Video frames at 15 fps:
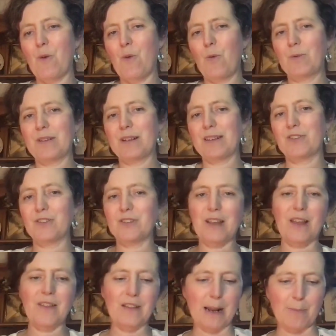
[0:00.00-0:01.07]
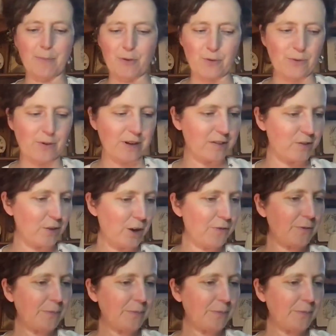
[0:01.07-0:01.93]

Oops, let's just take the Labradorite off.